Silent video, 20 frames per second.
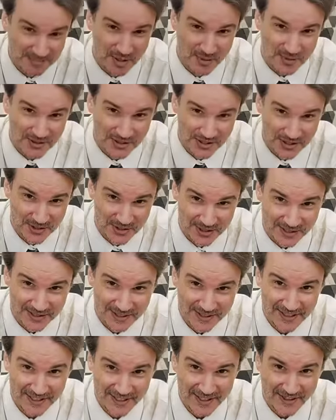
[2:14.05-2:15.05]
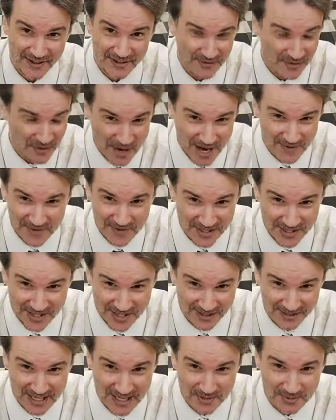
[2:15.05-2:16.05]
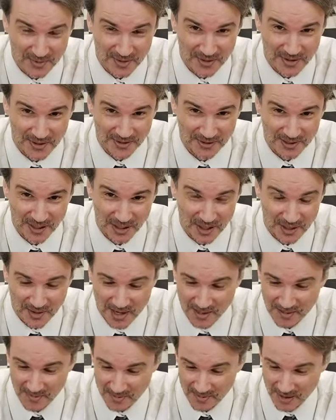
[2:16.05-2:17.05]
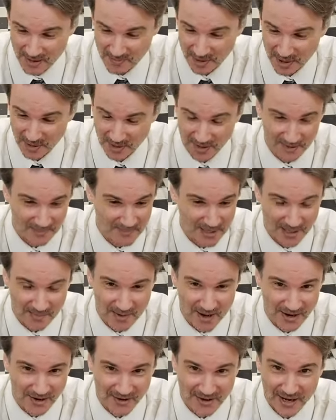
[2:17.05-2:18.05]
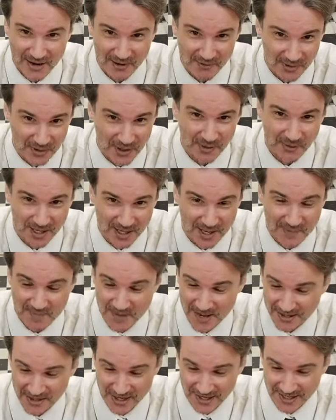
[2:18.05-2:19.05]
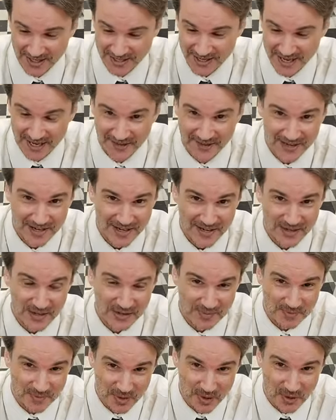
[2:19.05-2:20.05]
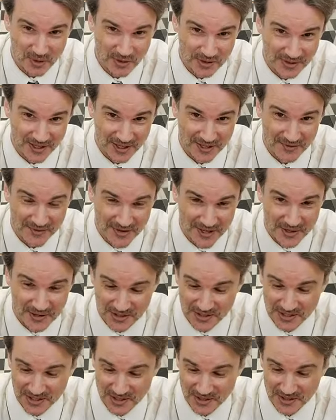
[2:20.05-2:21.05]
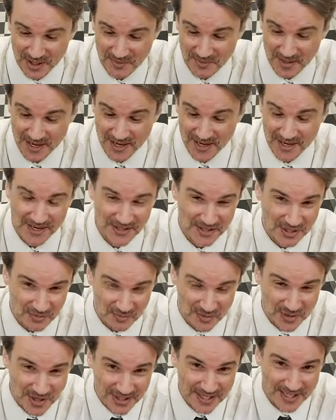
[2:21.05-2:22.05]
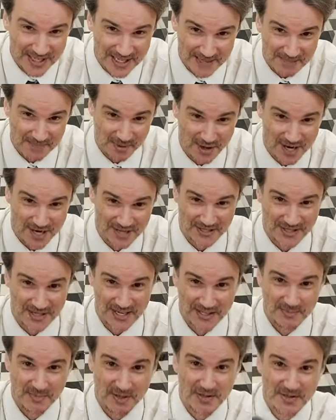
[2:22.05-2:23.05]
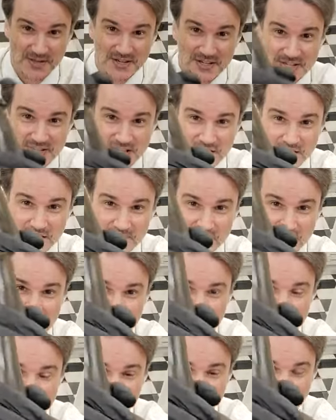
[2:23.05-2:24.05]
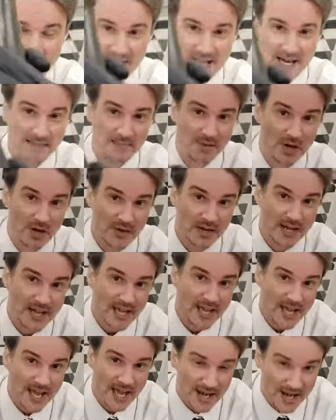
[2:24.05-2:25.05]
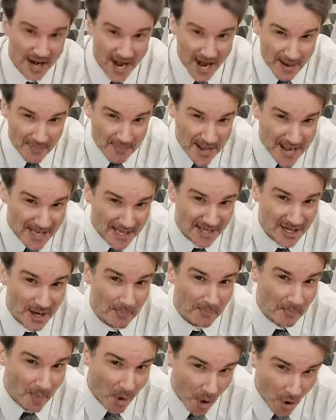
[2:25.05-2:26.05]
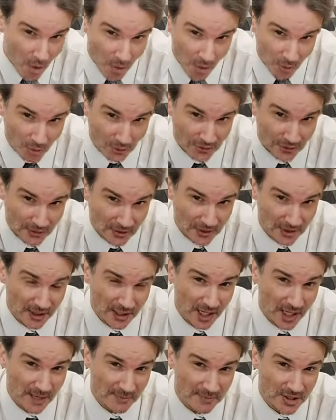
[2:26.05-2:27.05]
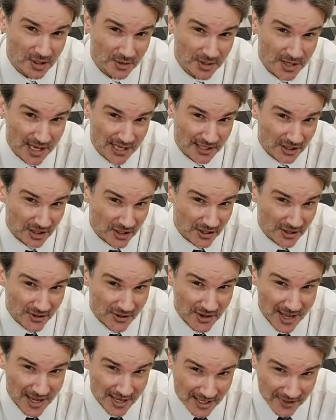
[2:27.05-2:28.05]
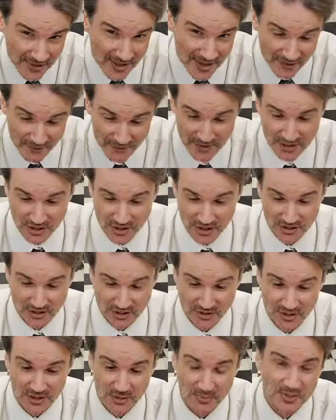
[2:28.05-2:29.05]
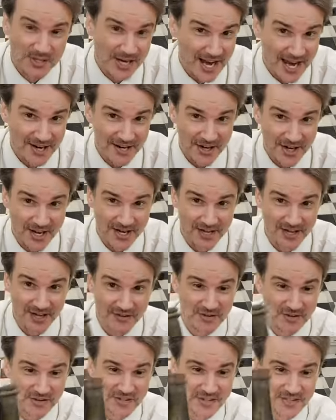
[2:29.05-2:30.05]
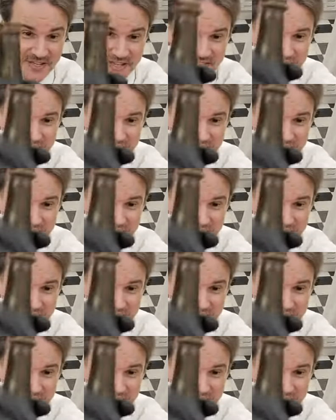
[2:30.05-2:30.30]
blower do it, or if you haven't seen a glass blower make a bottle, I really recommend checking it out. There's some cool videos on YouTube. It's a really neat process, but this tells me that this was hand blown and not made in a mold. You know, not done in that fashion. So this was hand done, obviously.